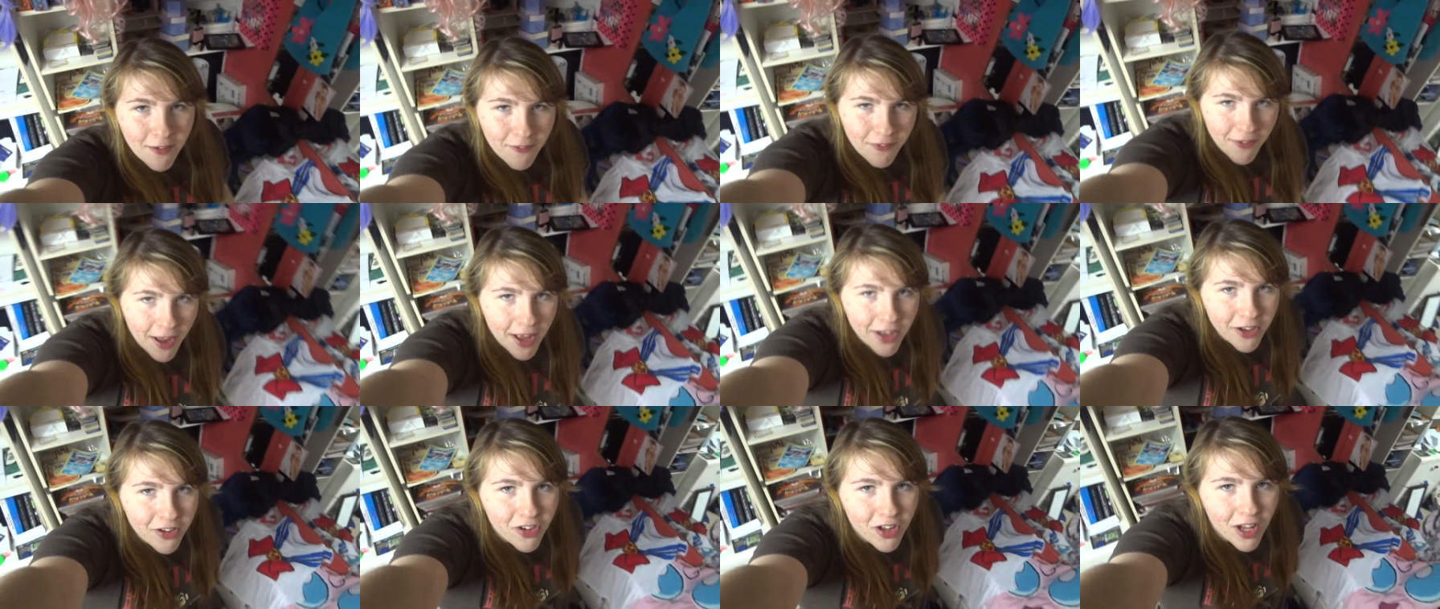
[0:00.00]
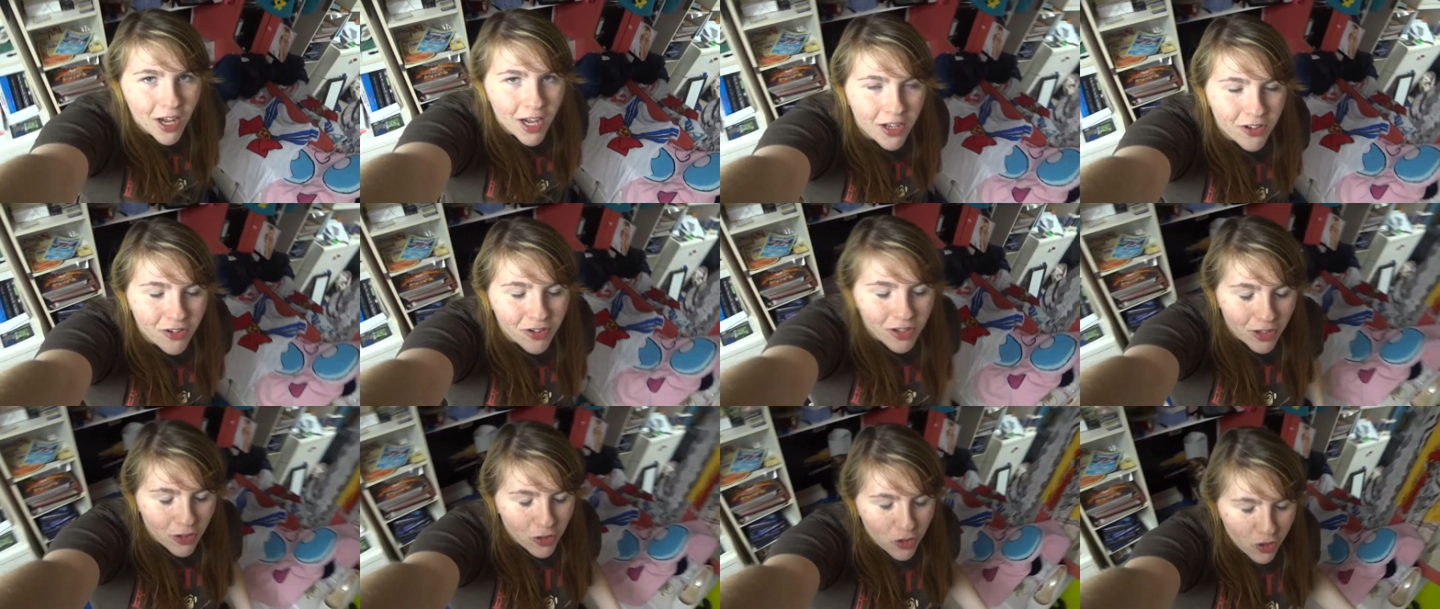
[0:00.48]
if I should
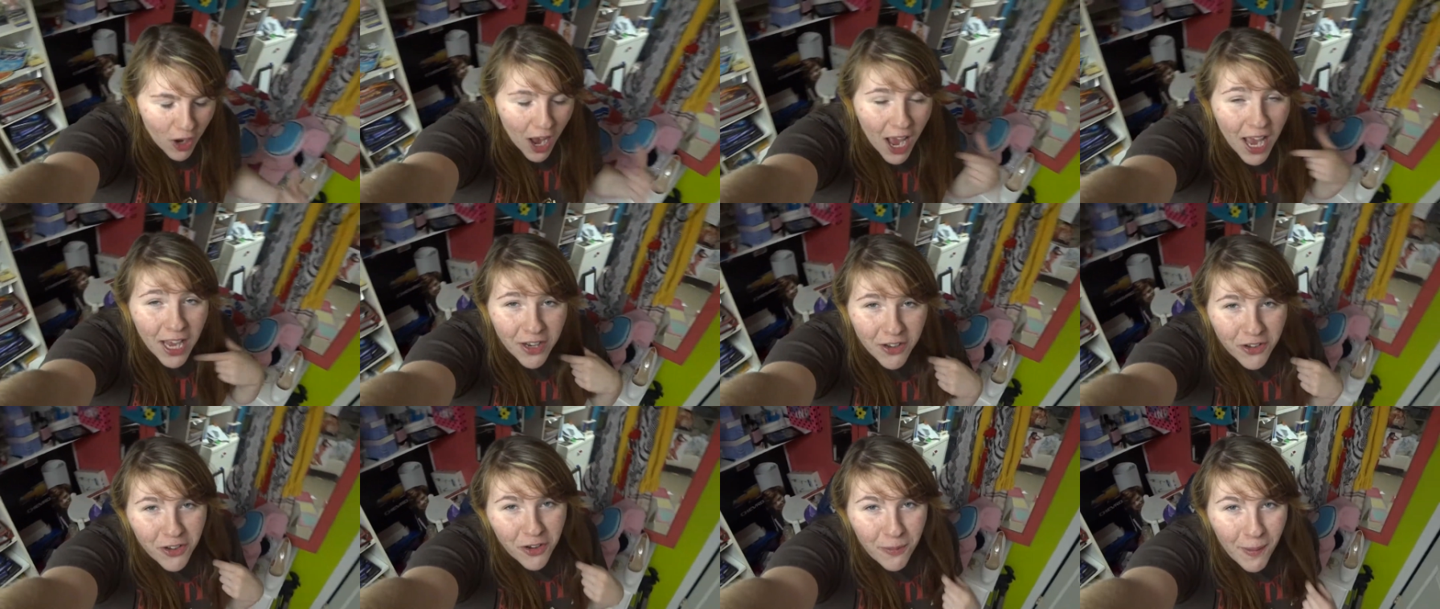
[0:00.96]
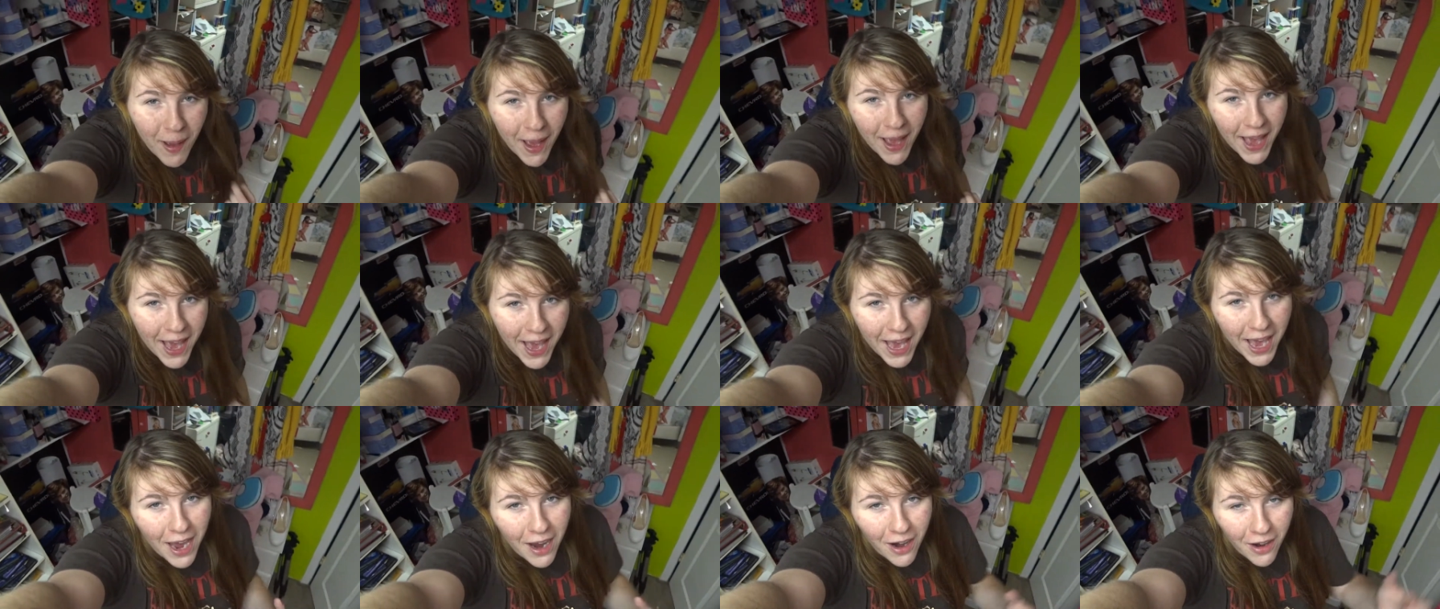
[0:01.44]
actually try and do my
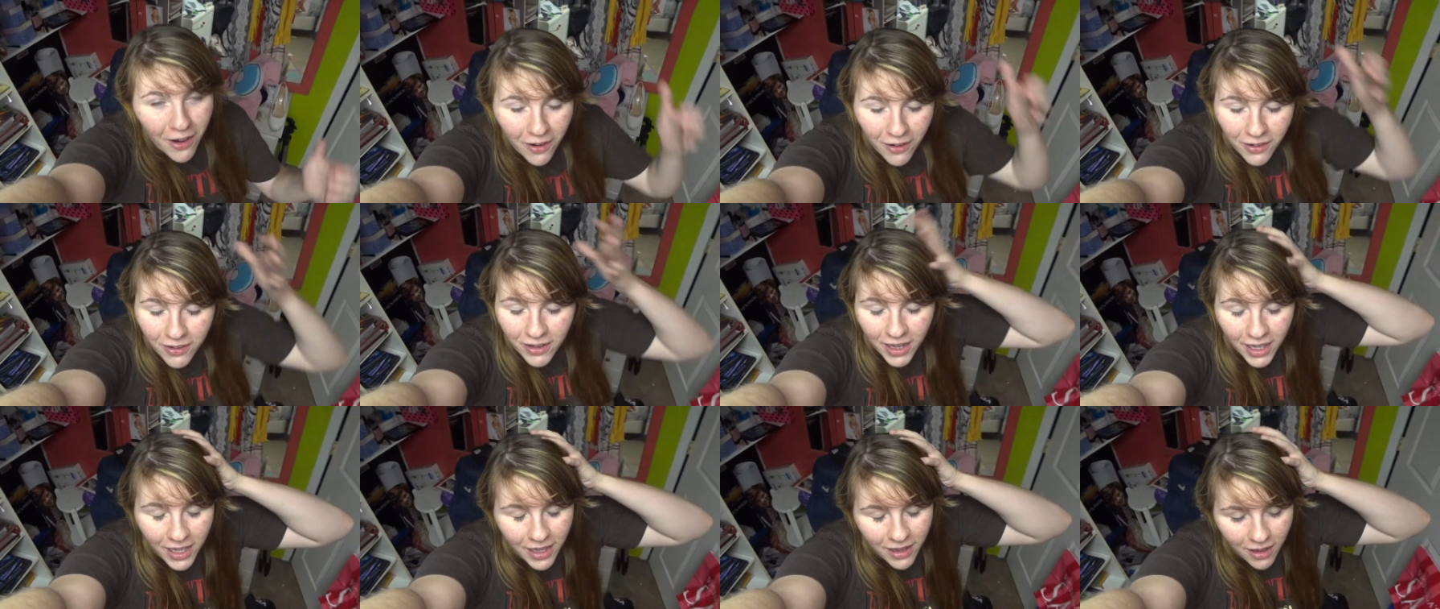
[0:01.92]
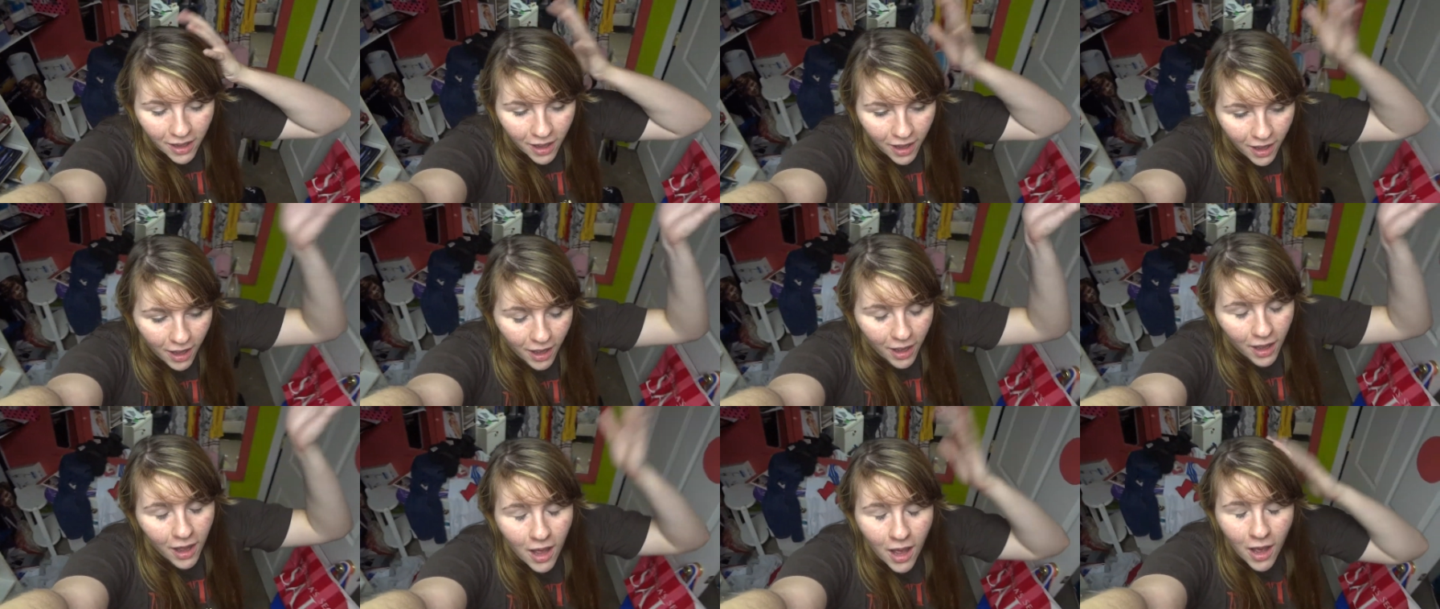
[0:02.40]
hair, like,
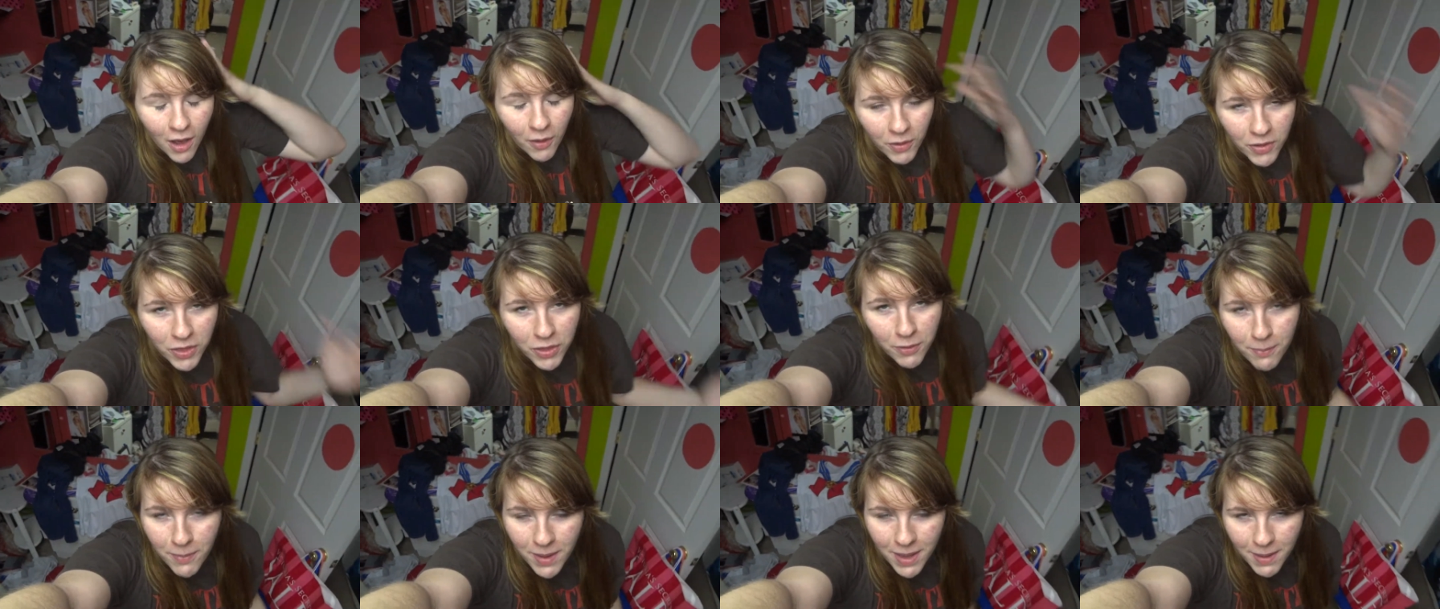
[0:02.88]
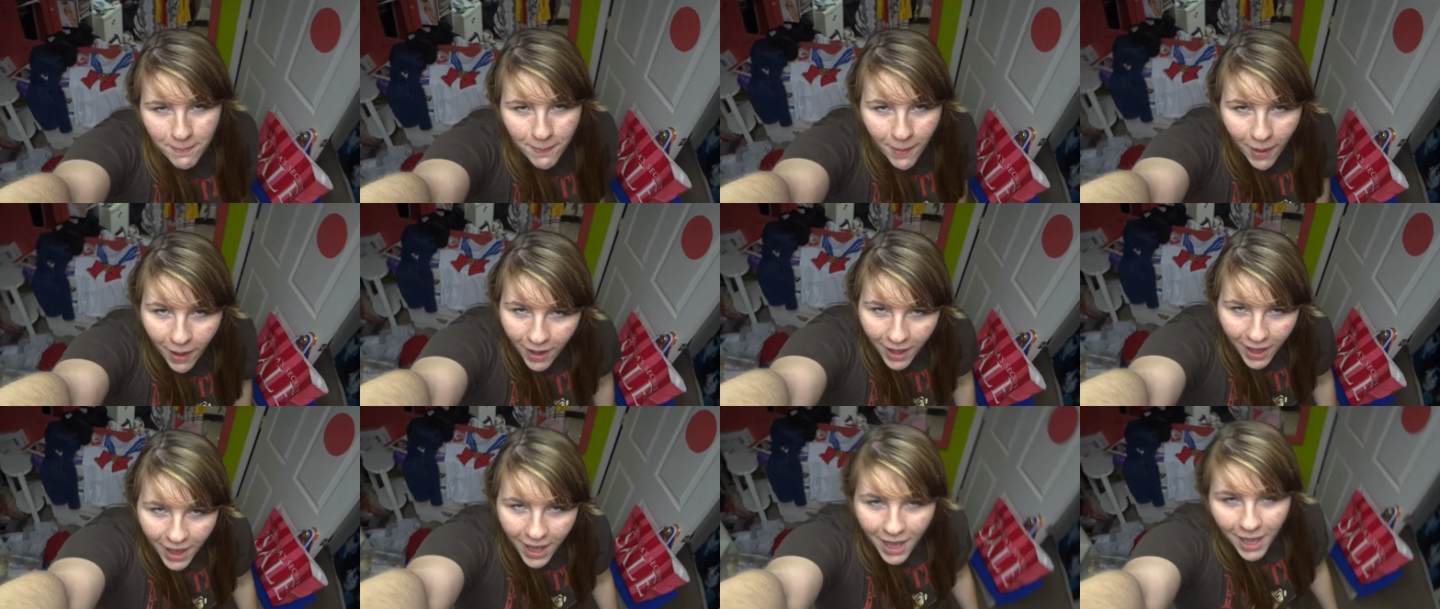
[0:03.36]
uh, with the
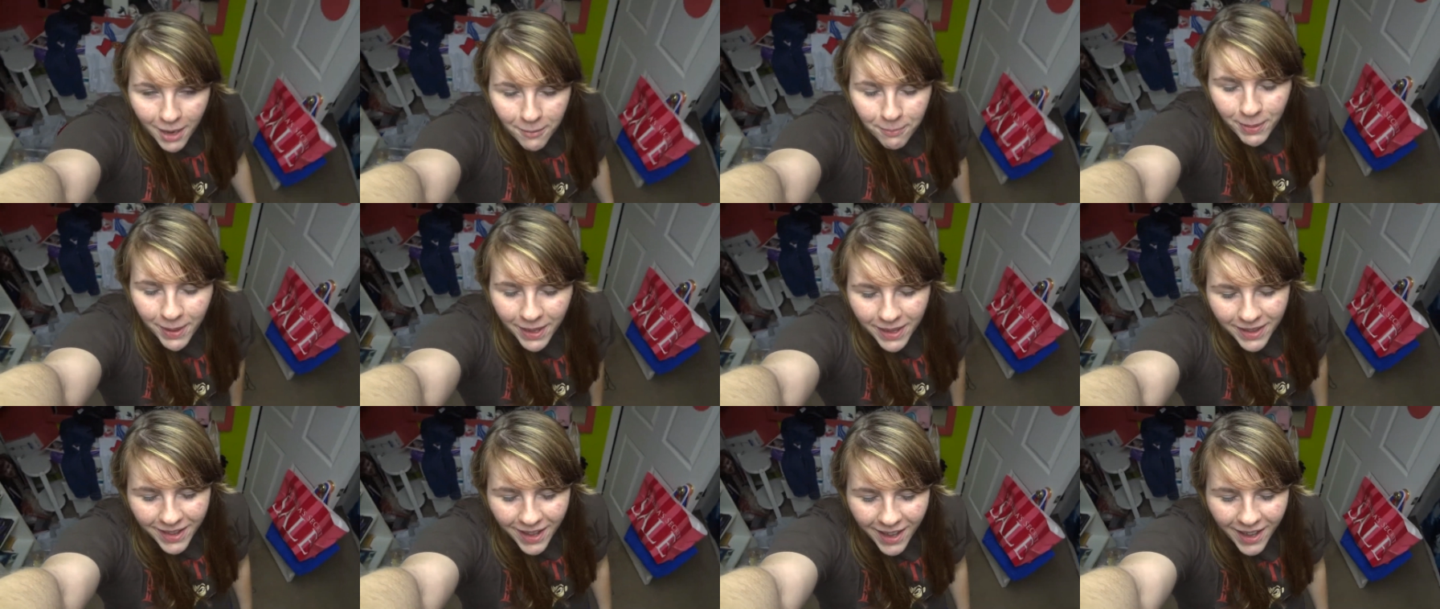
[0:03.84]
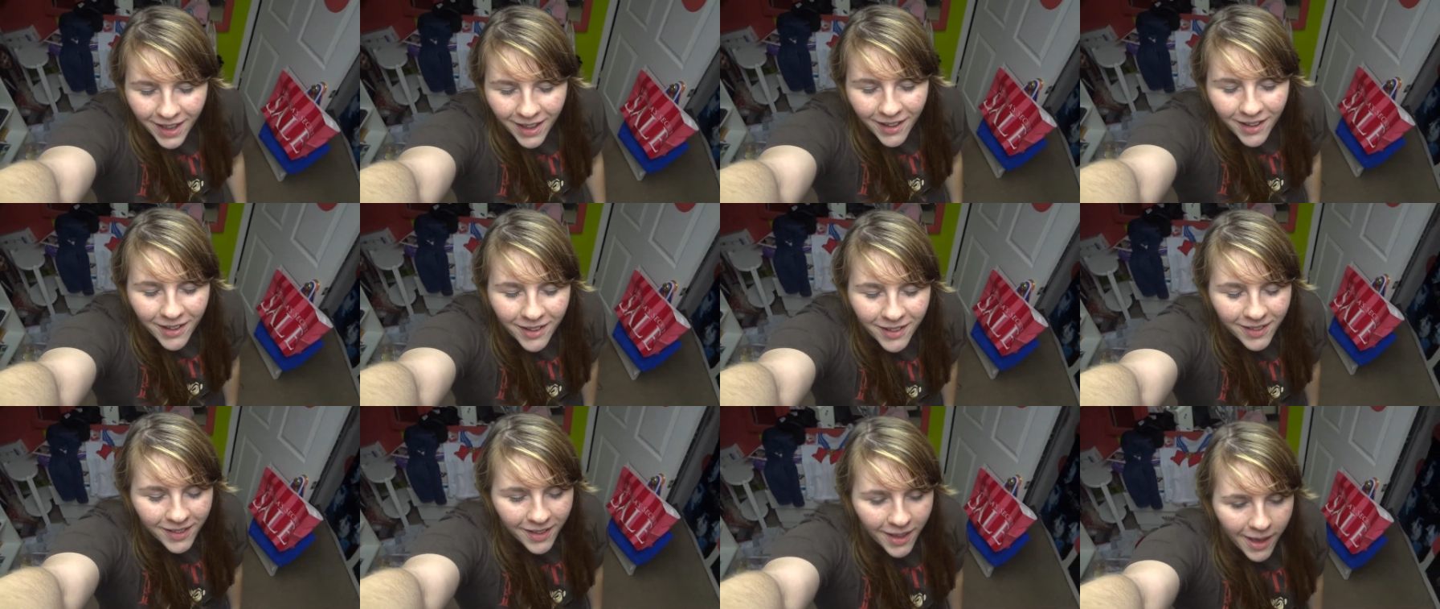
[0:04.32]
meatball head,
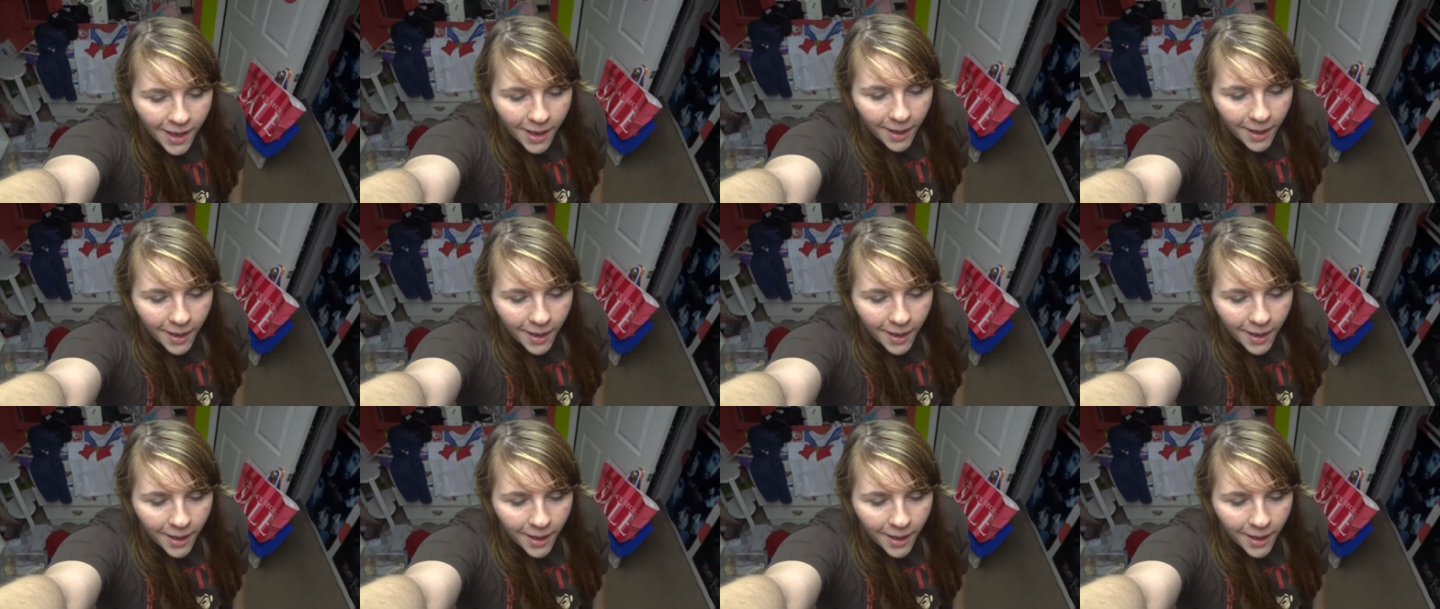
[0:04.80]
pigtails.